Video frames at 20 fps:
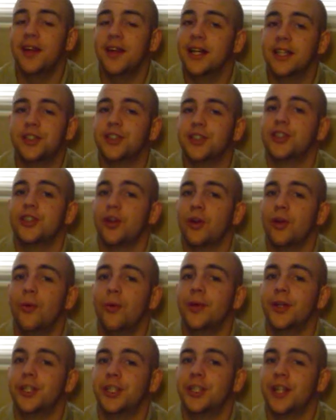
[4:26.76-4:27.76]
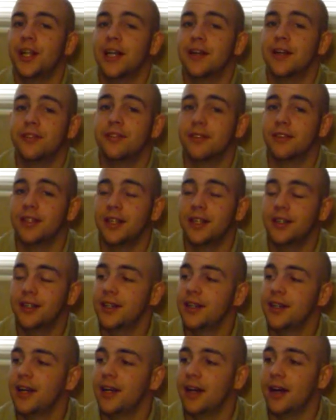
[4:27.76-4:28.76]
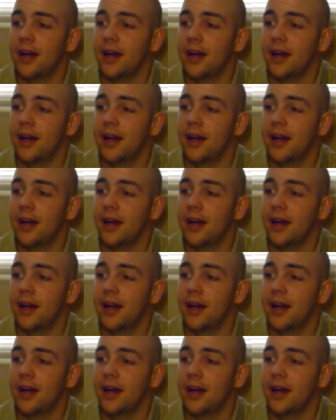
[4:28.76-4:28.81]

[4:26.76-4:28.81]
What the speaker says: I think it's just the coolest shit ever, right?